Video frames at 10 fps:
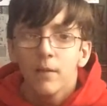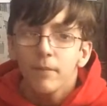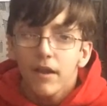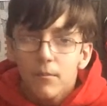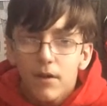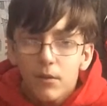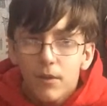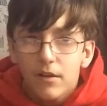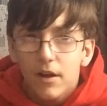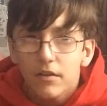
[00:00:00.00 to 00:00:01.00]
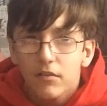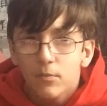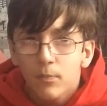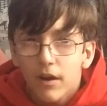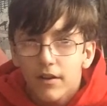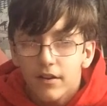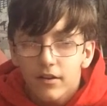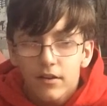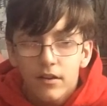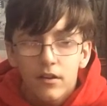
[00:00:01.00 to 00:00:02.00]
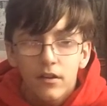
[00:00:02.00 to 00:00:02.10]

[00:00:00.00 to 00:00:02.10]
Bitten by a radioactive spider.